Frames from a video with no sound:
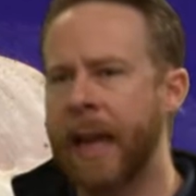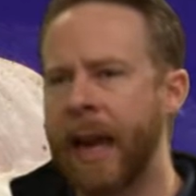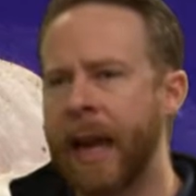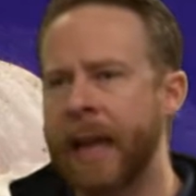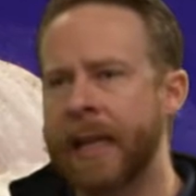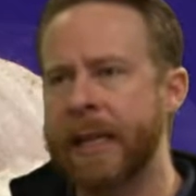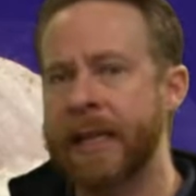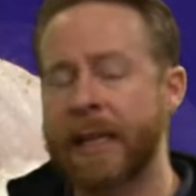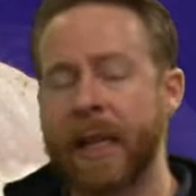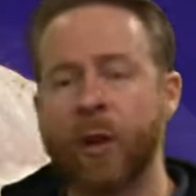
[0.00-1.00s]

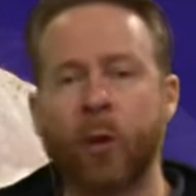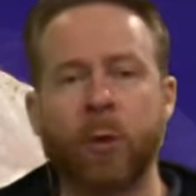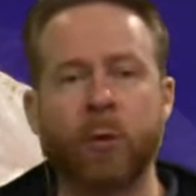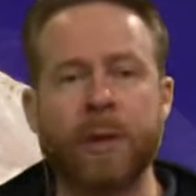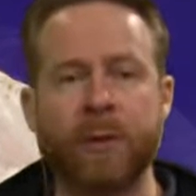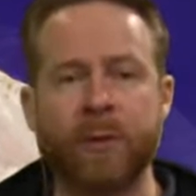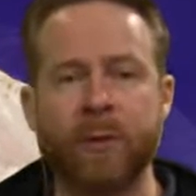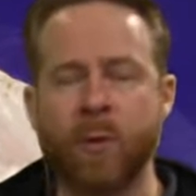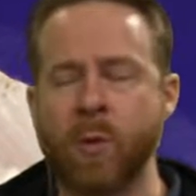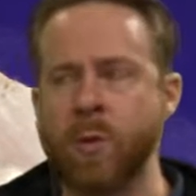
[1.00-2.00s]
as like a coral reef
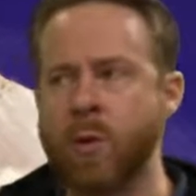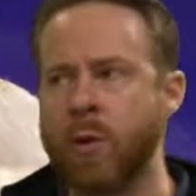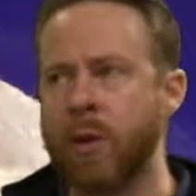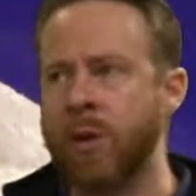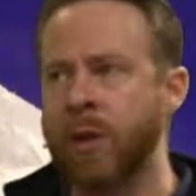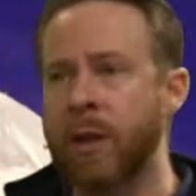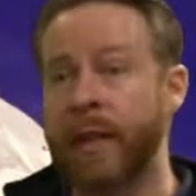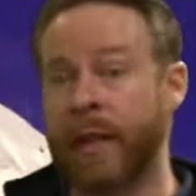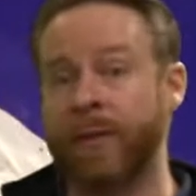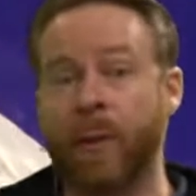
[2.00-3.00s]
or
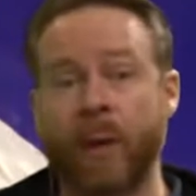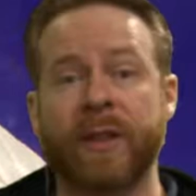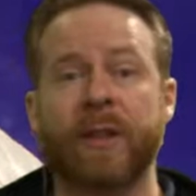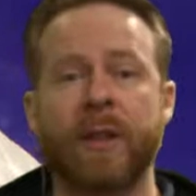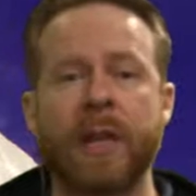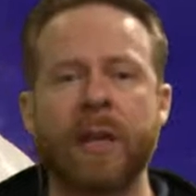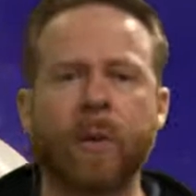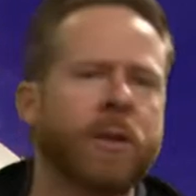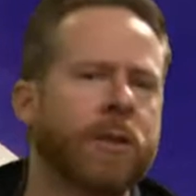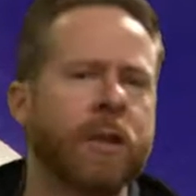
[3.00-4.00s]
like a forest
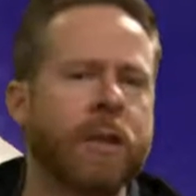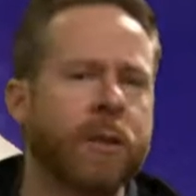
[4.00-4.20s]
where there's